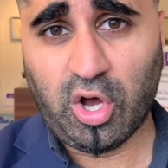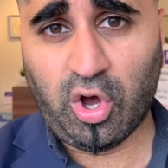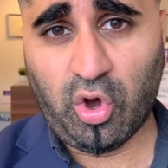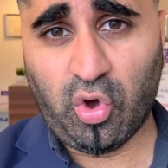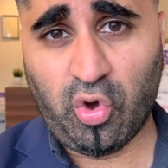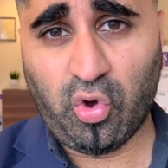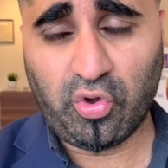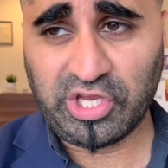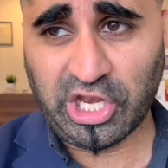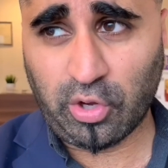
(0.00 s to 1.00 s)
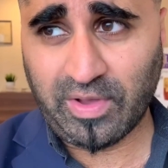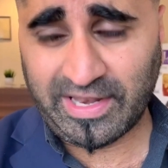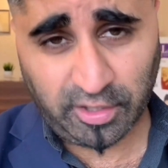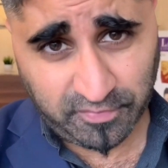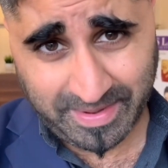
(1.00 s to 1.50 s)
or
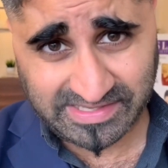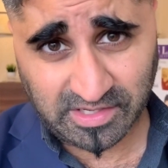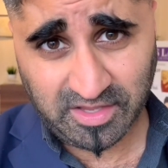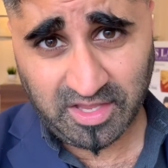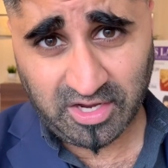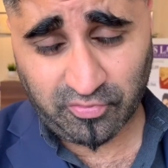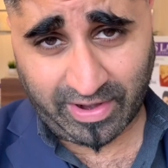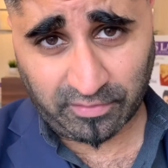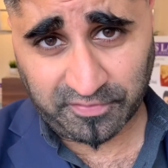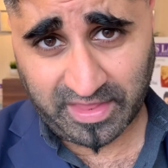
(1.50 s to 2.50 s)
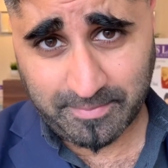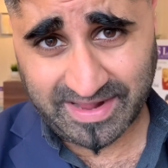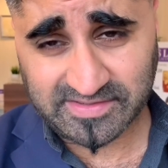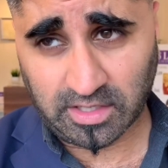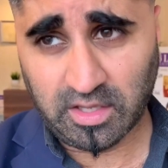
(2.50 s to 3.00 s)
any other grounds for that
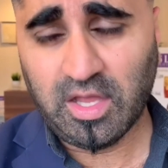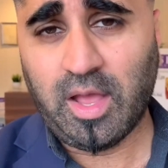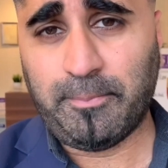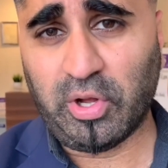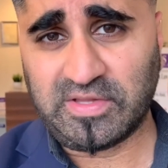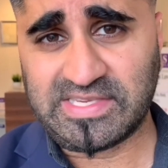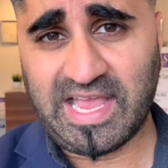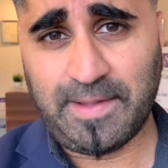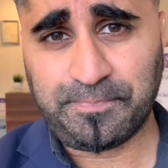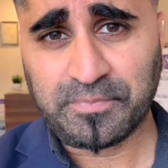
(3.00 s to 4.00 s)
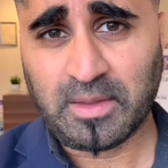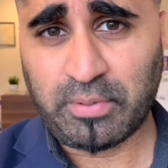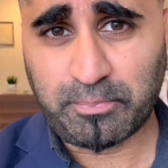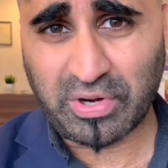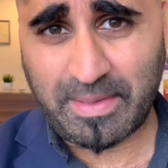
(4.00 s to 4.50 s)
matter.
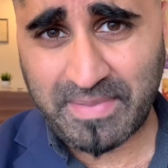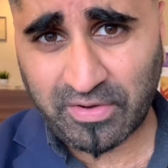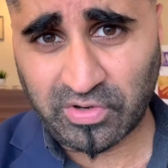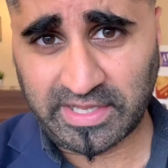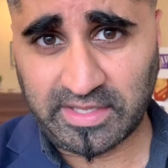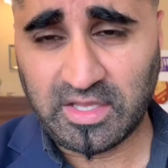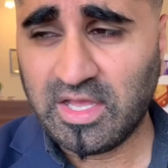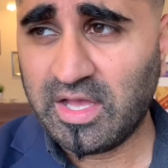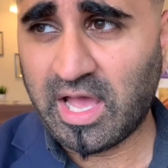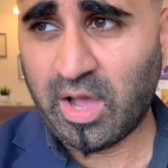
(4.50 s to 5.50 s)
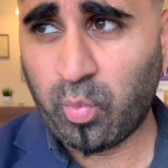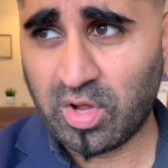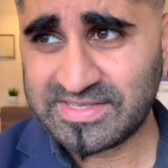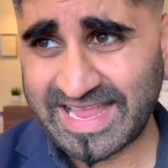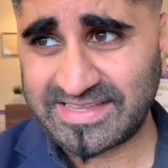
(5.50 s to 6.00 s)
But primarily,
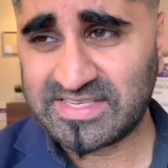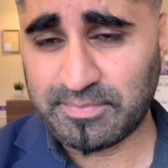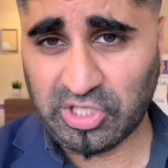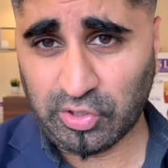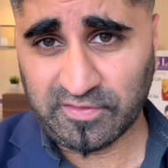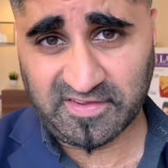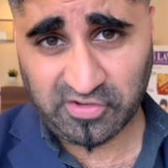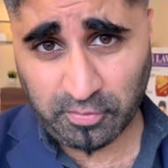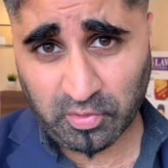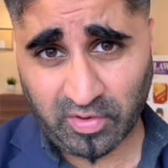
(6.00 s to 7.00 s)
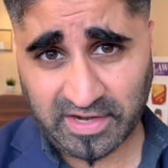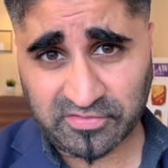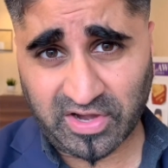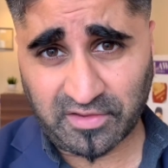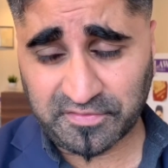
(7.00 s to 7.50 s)
what tends to be used is human
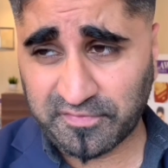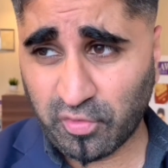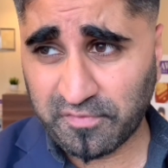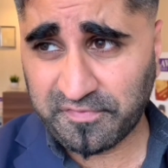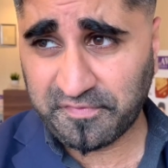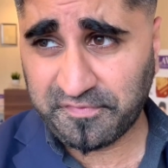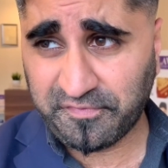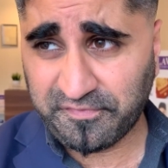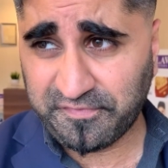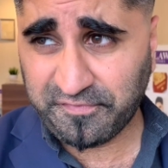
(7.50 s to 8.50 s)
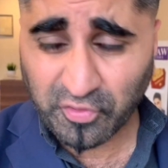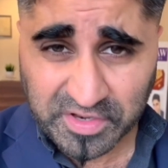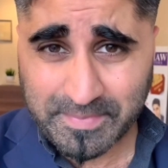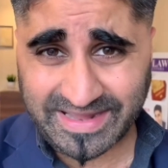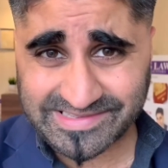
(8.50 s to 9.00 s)
rights grounds.
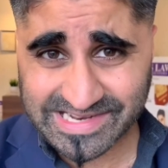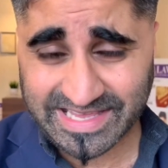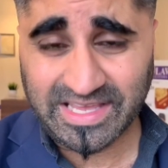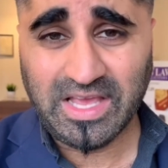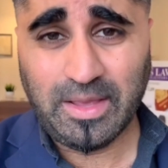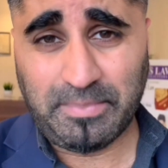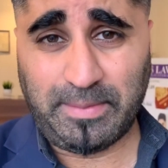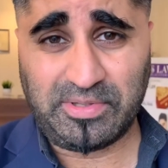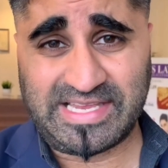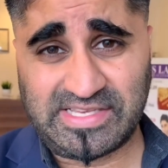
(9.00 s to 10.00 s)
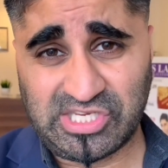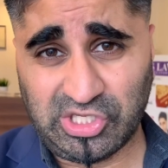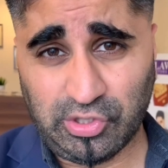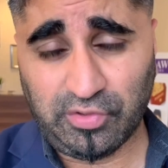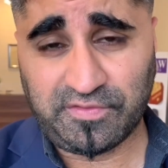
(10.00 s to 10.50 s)
Fundamentally, people tend to
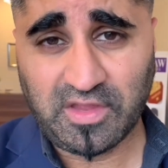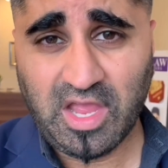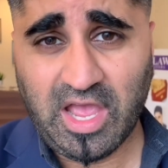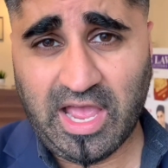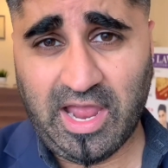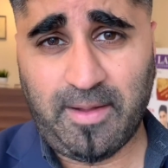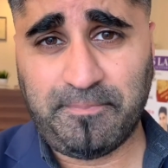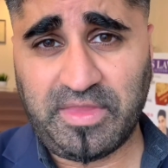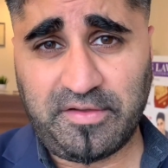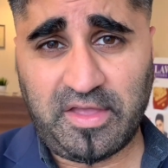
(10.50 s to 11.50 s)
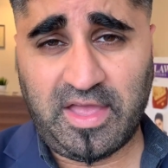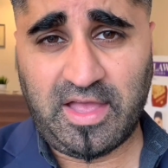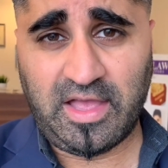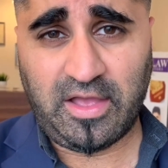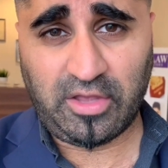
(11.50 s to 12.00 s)
use
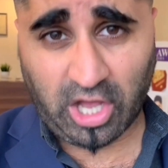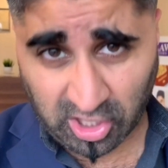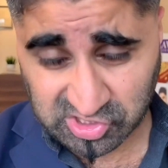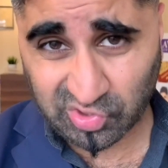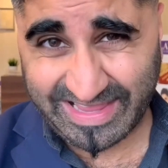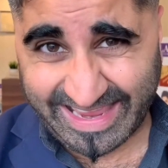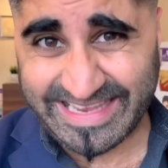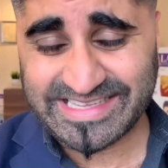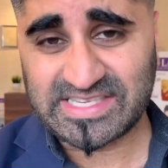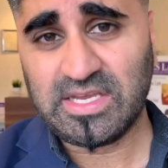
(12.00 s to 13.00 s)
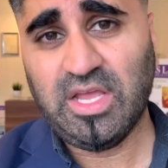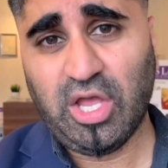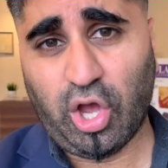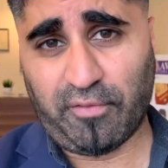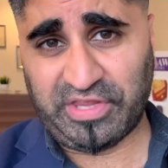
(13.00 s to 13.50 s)
Article 8
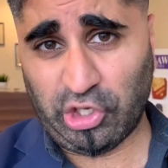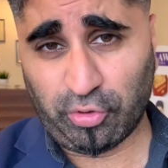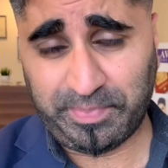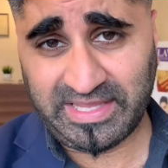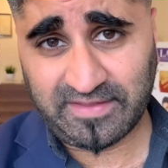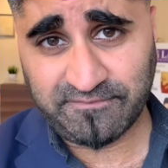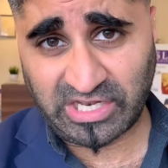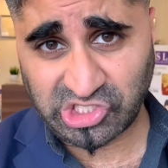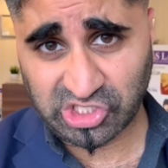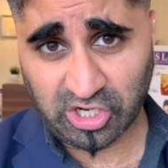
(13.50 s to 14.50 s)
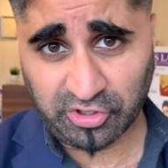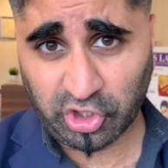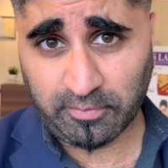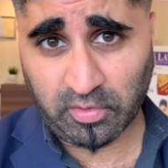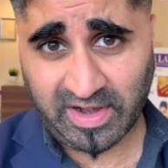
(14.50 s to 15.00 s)
of the European Convention on
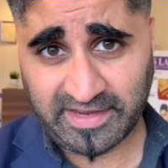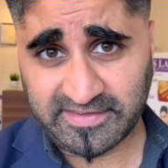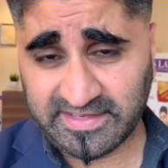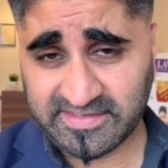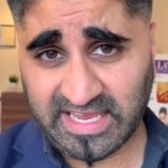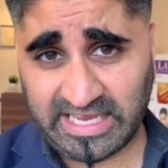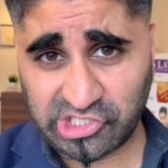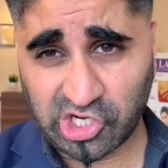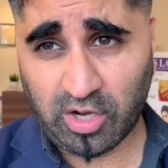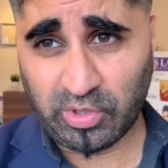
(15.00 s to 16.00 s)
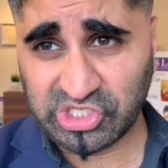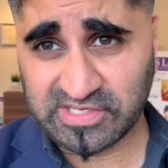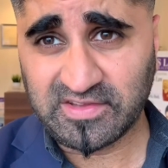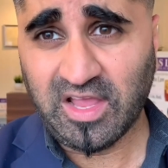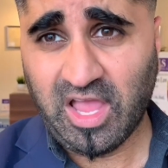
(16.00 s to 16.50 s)
Human Rights, ECHR, which
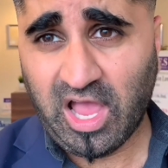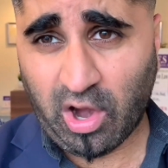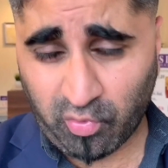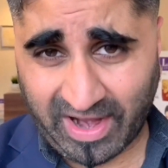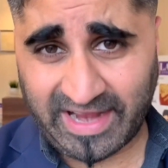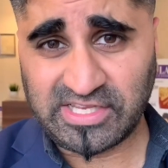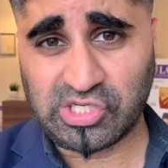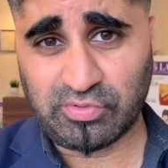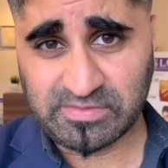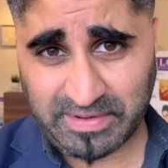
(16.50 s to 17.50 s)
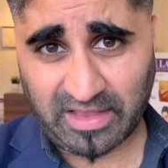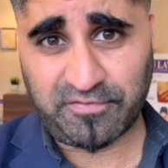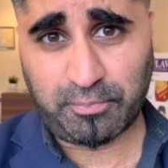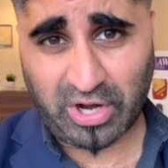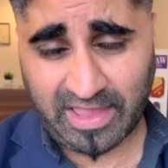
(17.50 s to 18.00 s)
is a right to respect
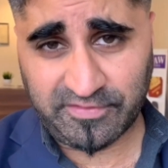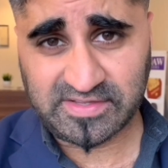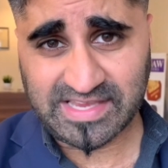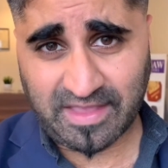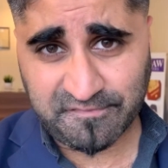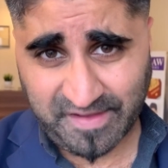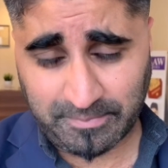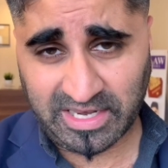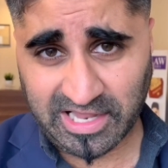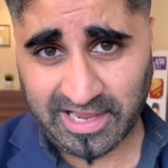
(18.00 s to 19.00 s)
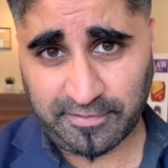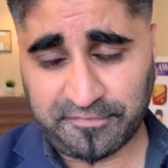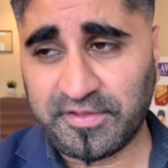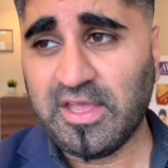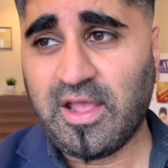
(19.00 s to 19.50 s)
for private and family
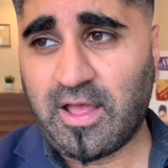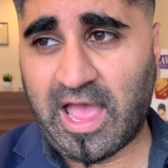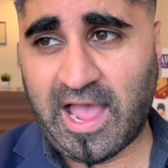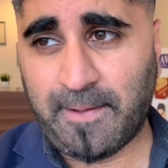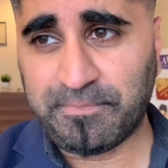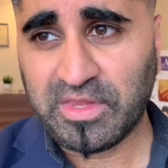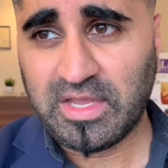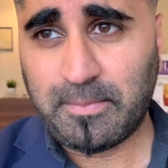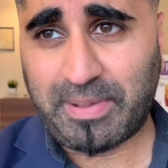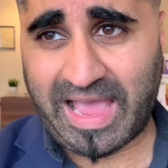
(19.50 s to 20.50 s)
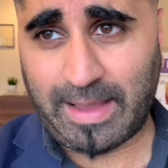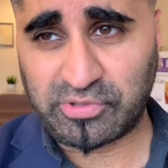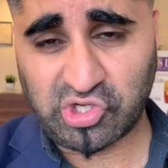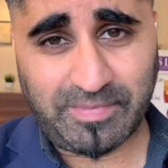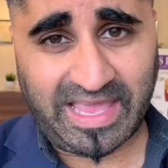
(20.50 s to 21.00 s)
life.
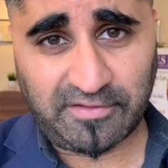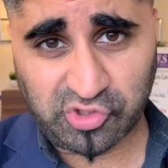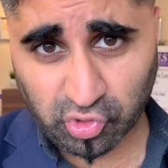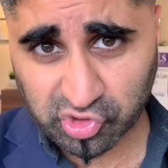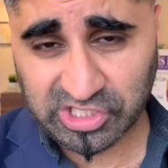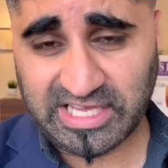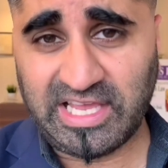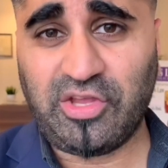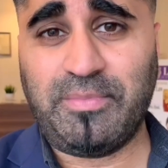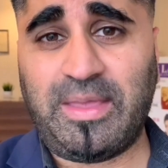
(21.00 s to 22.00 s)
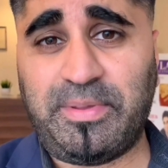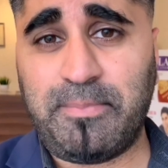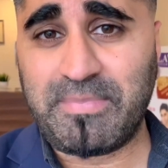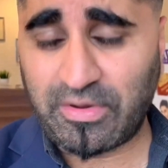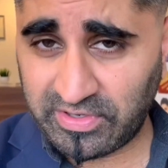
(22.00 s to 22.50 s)
Perhaps you may have children here, you may be
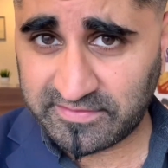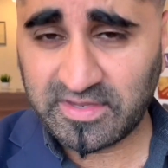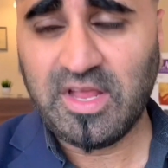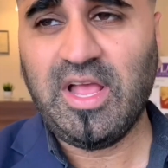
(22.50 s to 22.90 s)
married,